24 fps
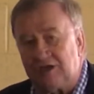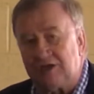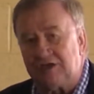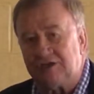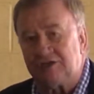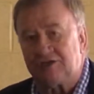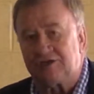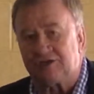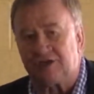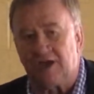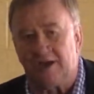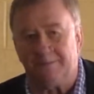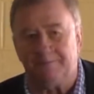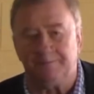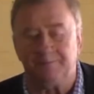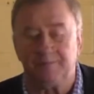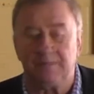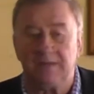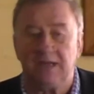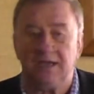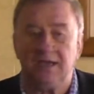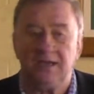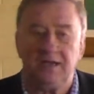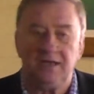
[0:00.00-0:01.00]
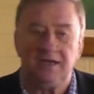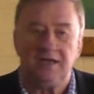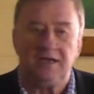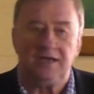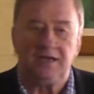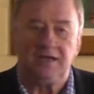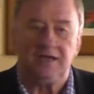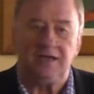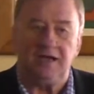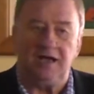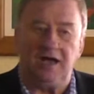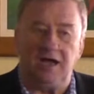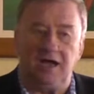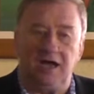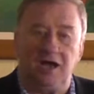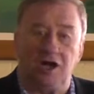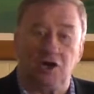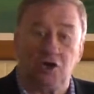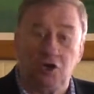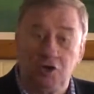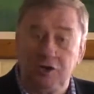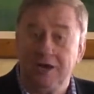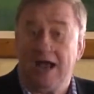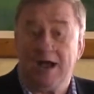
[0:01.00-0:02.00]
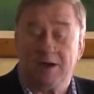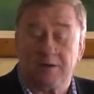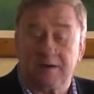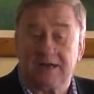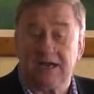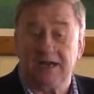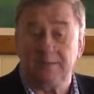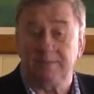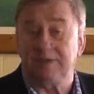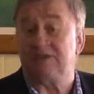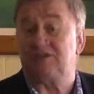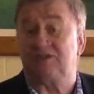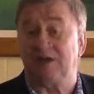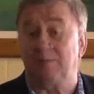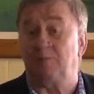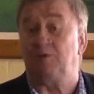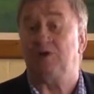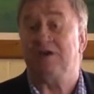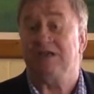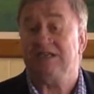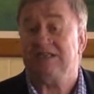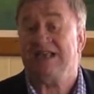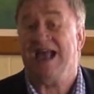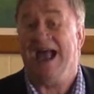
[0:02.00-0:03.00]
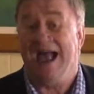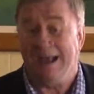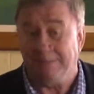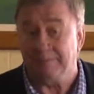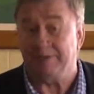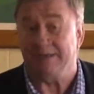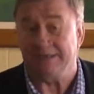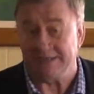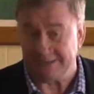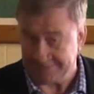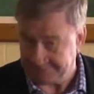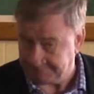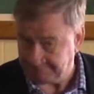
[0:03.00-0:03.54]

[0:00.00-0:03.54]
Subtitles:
as a good outcome is someone is happy.